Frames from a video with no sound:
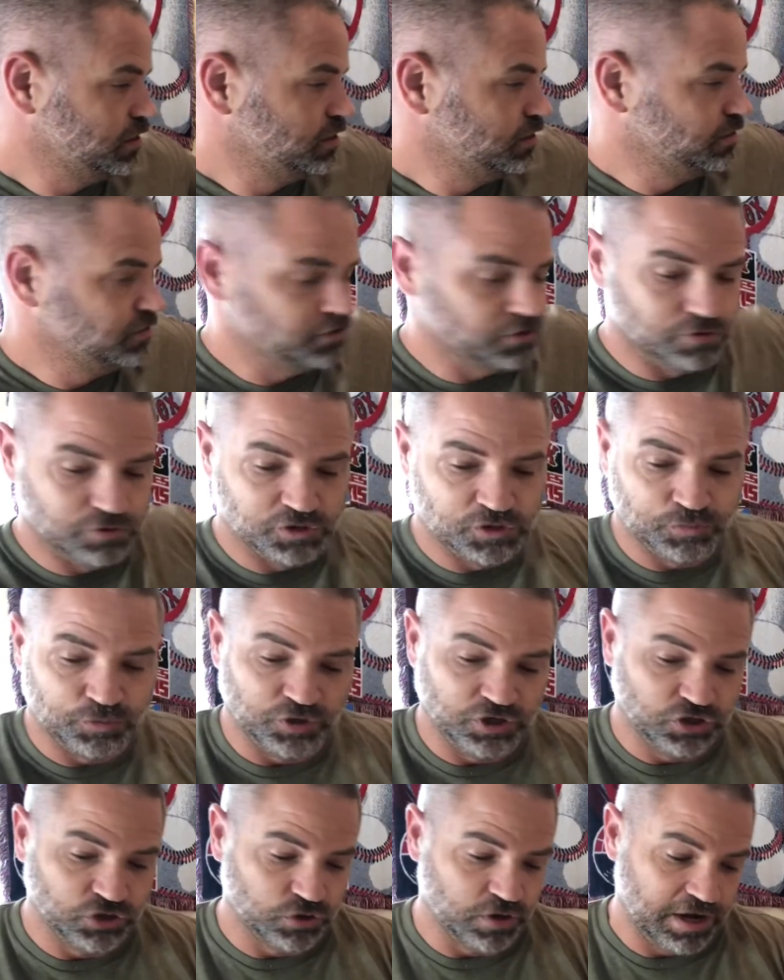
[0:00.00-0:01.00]
during
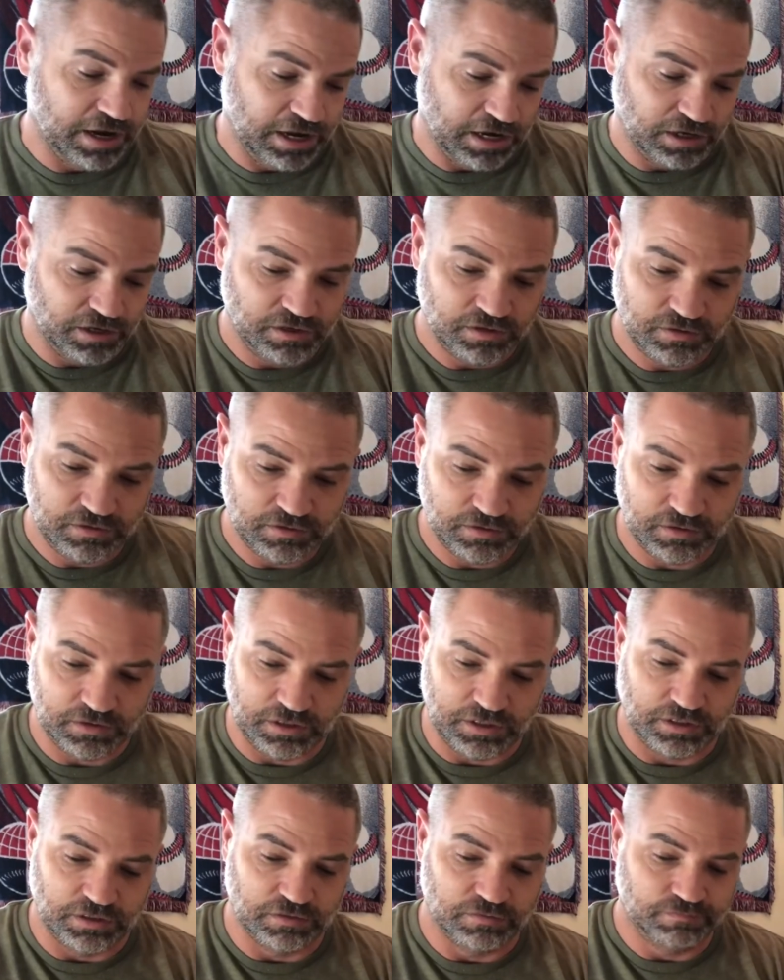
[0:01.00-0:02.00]
spring training,
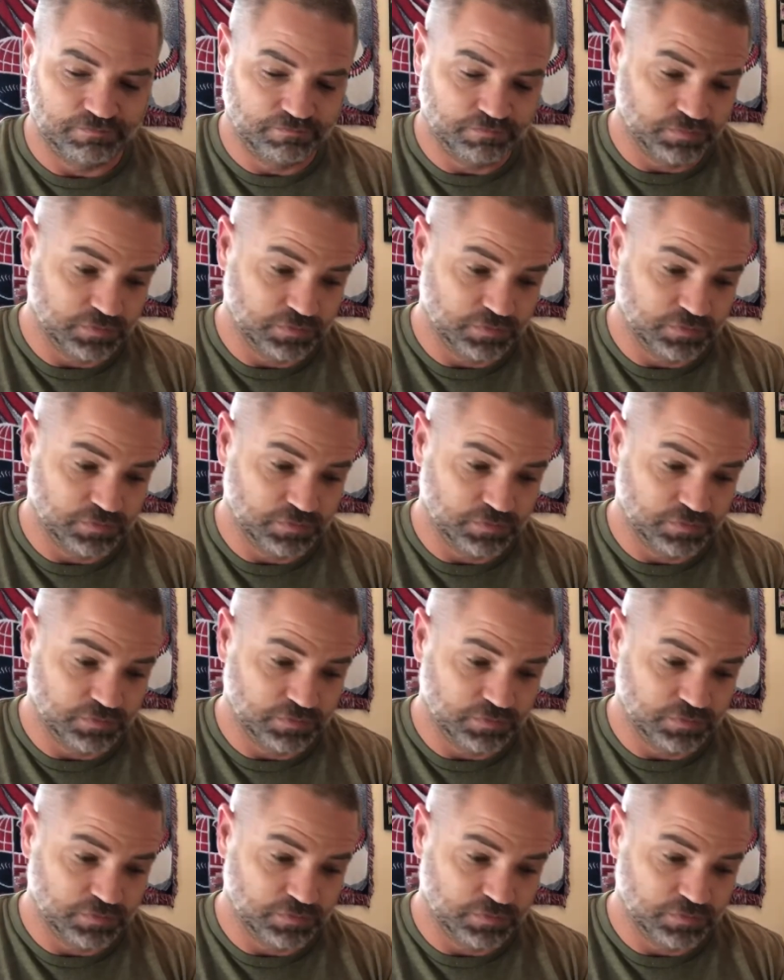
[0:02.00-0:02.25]
and